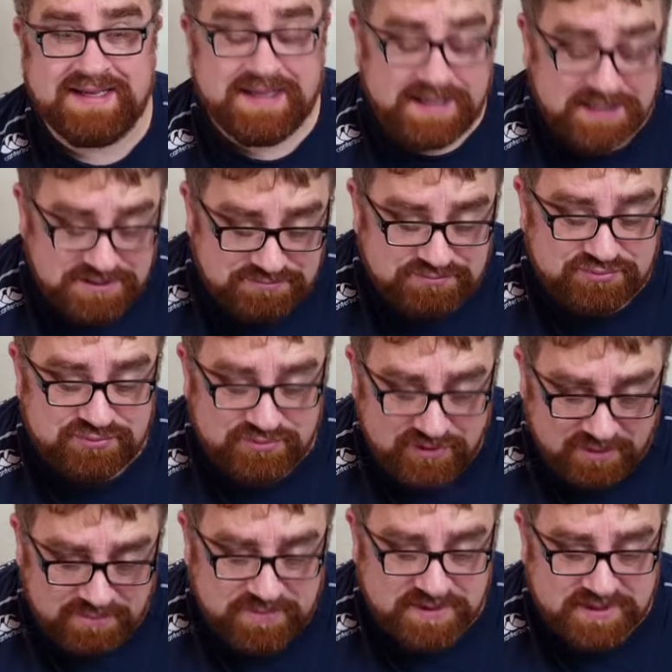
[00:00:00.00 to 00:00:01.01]
It's
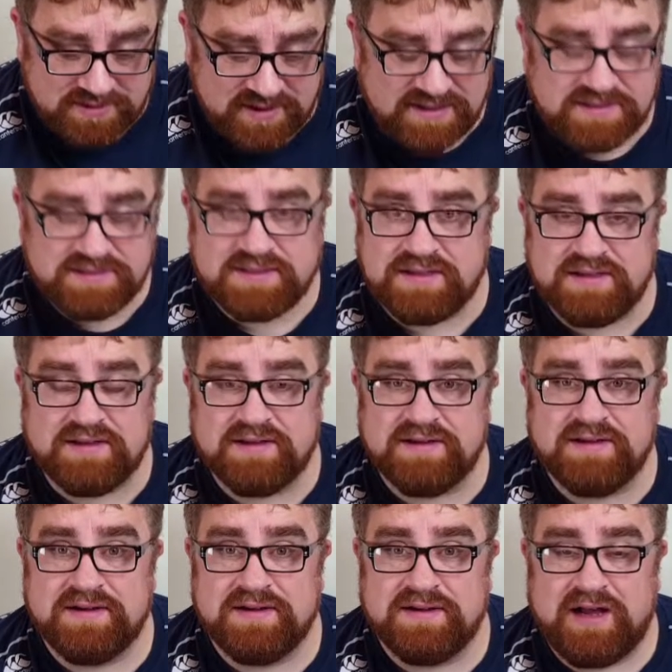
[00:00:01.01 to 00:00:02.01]
proper crazy
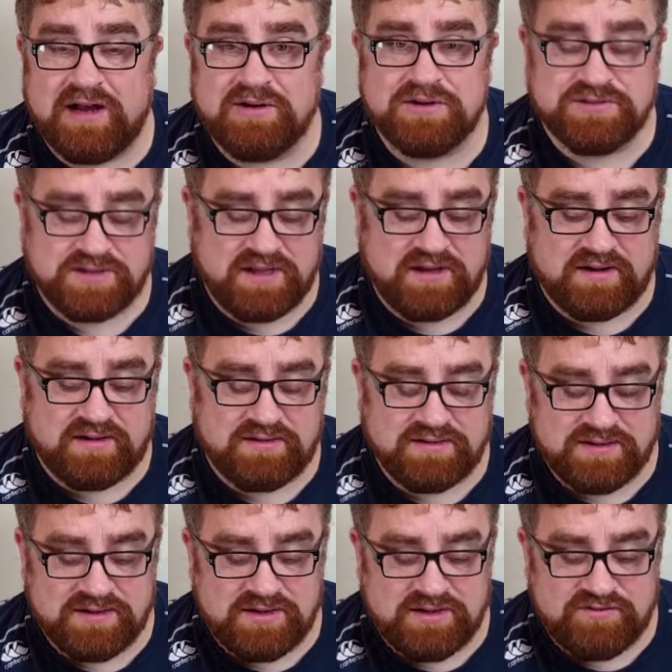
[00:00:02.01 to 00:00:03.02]
how good they are
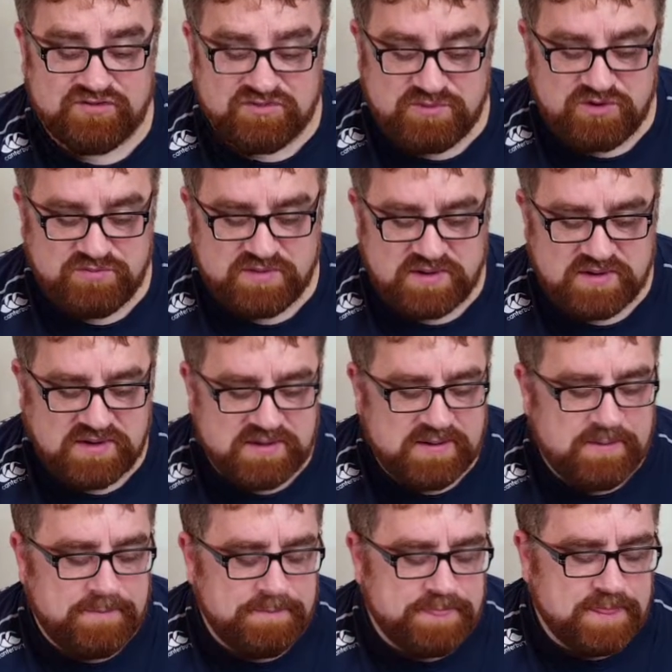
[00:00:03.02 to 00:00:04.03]
for movement.
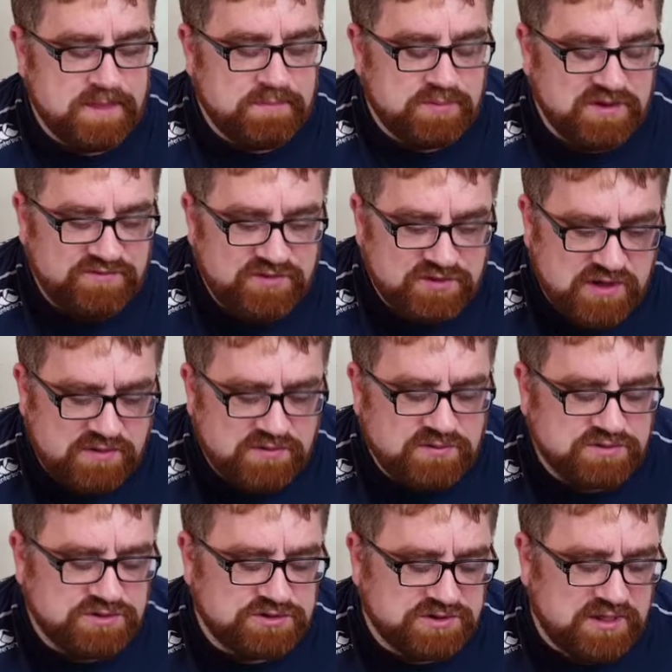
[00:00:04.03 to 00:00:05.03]
But if you don't
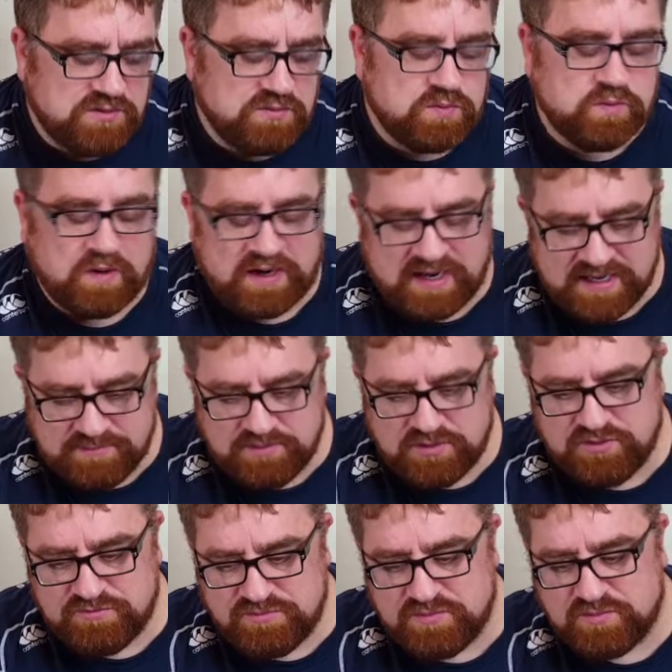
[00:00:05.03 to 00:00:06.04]
understand why
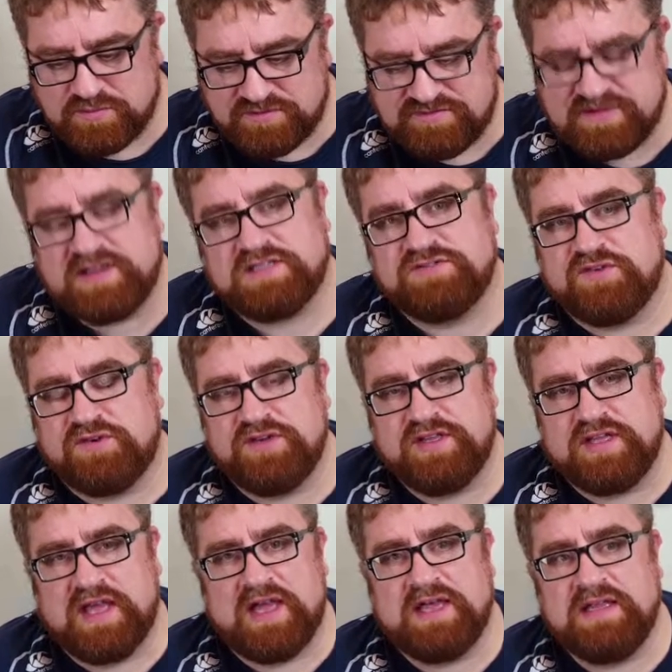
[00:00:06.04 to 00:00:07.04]
movement affects
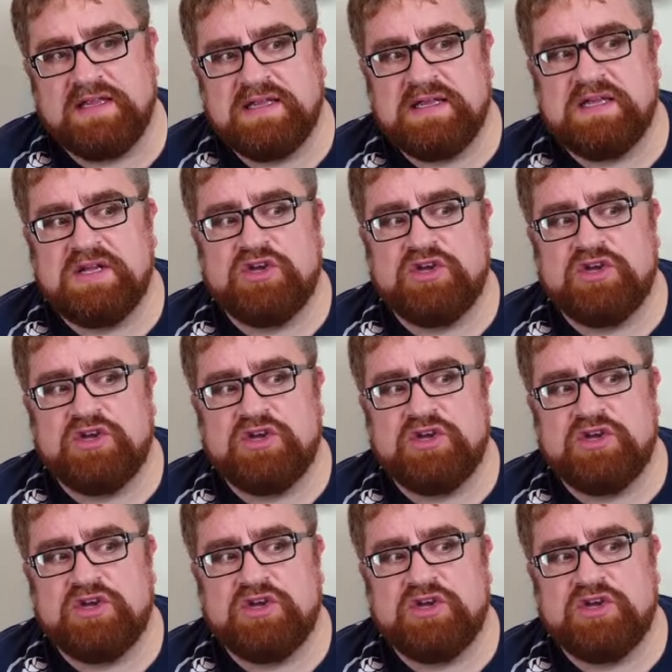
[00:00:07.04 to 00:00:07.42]
40k,